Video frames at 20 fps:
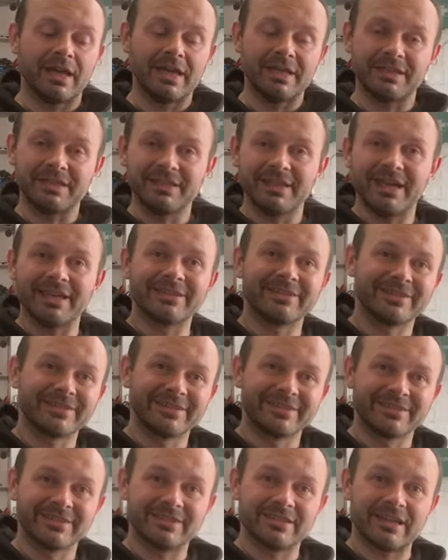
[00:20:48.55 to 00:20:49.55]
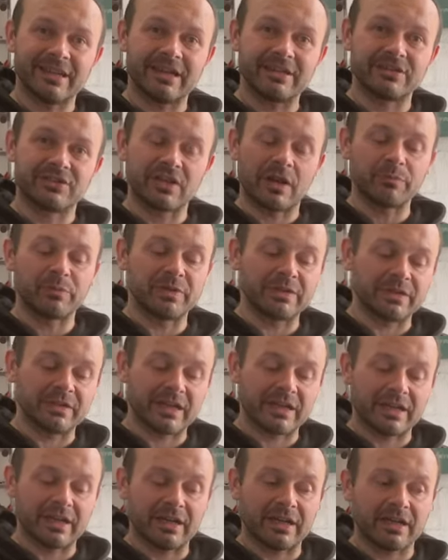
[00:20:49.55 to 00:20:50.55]
and yet I'm jumping in
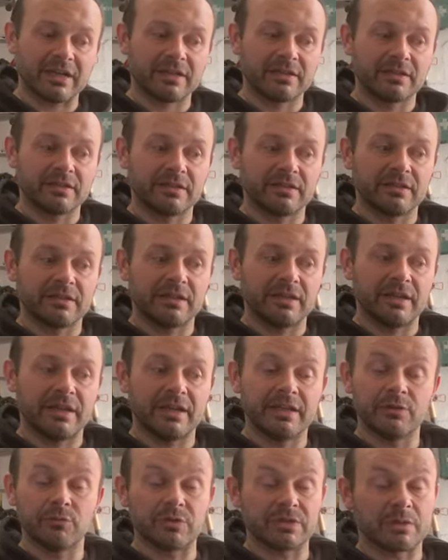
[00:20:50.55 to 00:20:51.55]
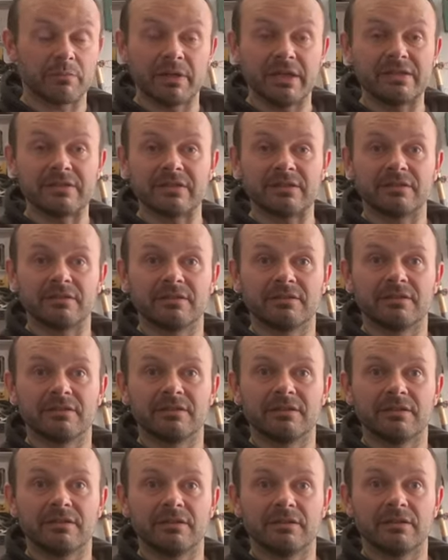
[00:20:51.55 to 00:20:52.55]
my car, and it was amazing.
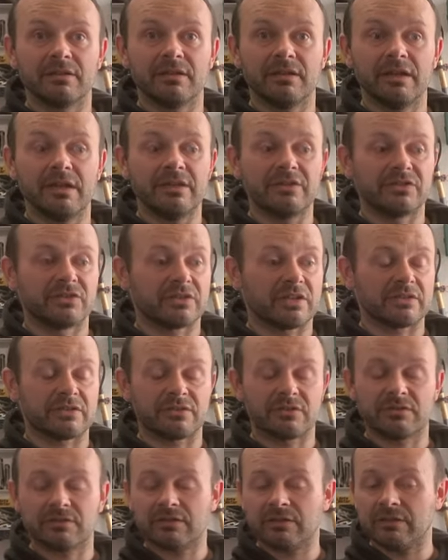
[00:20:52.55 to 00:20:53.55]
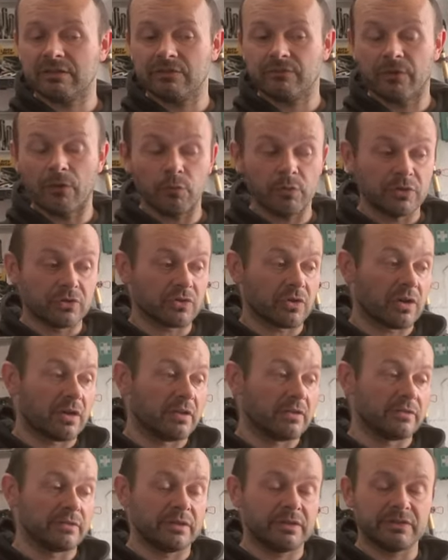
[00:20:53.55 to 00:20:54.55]
It's just forward
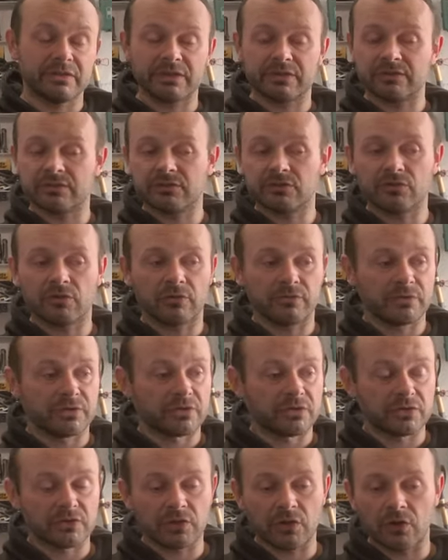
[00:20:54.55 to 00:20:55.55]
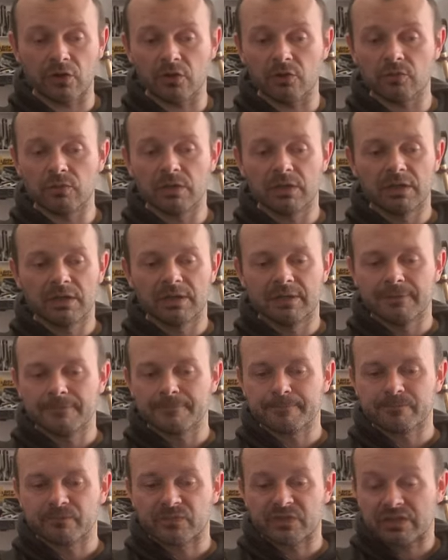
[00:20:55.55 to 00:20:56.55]
drive. It just drove so
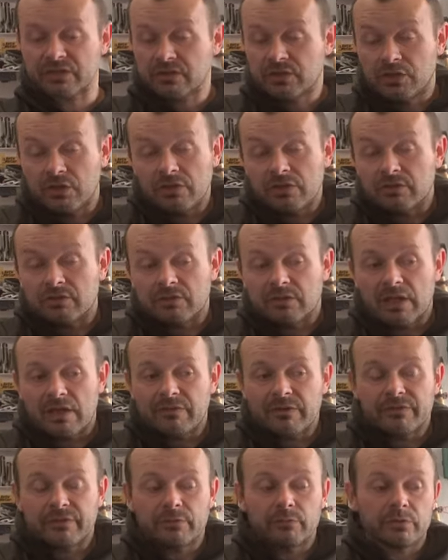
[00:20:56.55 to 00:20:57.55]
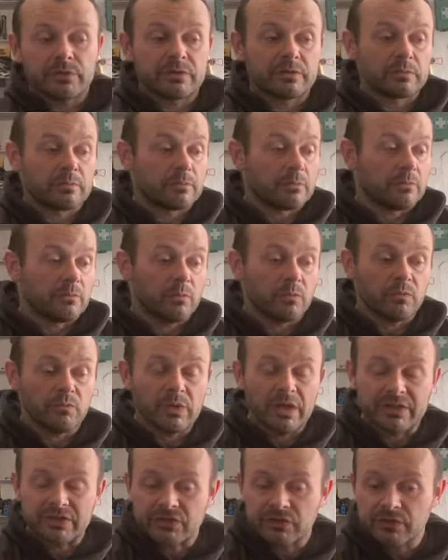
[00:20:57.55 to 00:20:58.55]
just good. Everything was
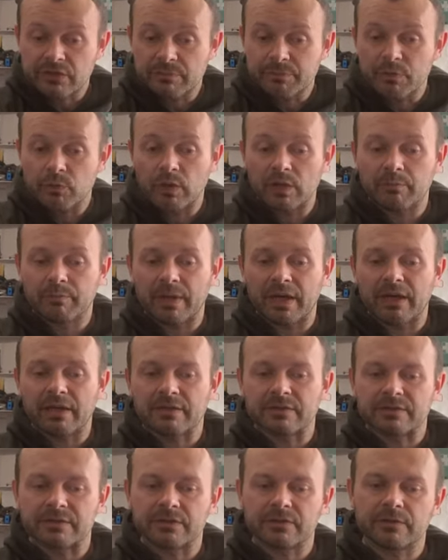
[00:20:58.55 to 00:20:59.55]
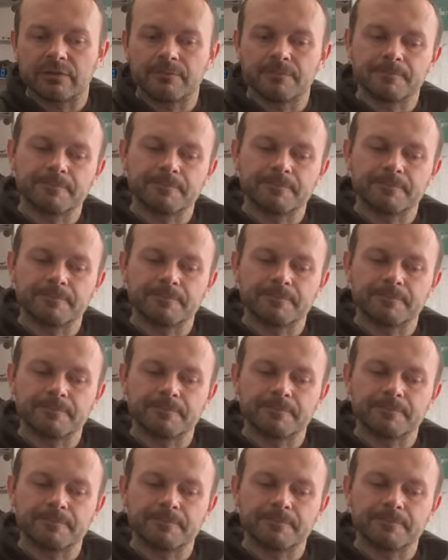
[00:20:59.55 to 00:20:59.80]
extremely well balanced.